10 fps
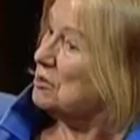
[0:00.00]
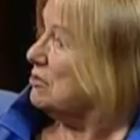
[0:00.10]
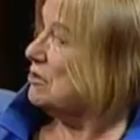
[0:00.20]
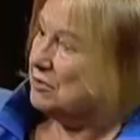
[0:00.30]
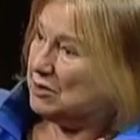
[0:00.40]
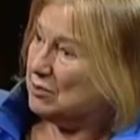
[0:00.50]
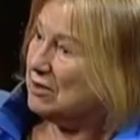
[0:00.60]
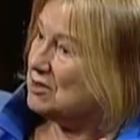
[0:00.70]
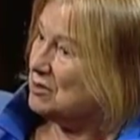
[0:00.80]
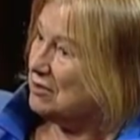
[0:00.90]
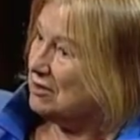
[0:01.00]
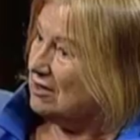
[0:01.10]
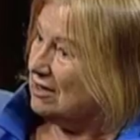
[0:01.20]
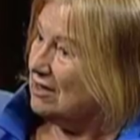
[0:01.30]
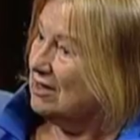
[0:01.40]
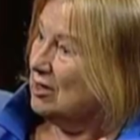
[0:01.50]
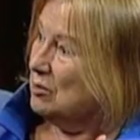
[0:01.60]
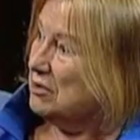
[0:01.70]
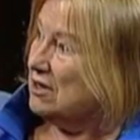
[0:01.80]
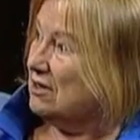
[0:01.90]
a bigger responsibility,
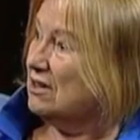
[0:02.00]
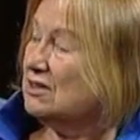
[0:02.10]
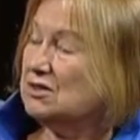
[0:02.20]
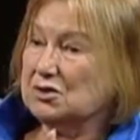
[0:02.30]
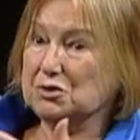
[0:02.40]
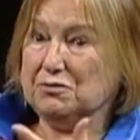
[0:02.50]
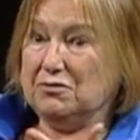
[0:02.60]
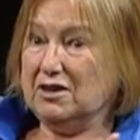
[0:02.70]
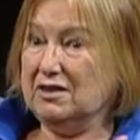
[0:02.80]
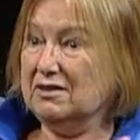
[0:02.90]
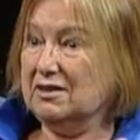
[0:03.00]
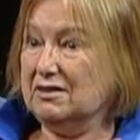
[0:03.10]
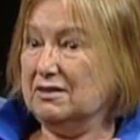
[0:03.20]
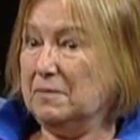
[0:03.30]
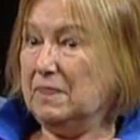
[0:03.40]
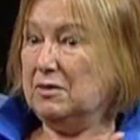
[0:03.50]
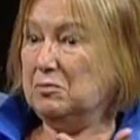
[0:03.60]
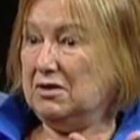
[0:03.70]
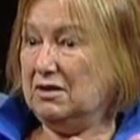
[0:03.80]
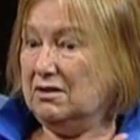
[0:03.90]
because you find that the
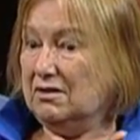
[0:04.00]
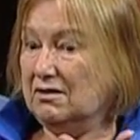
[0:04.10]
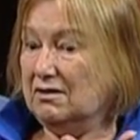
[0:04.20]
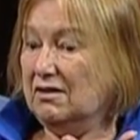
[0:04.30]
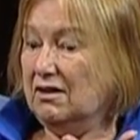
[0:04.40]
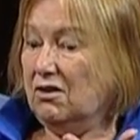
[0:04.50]
media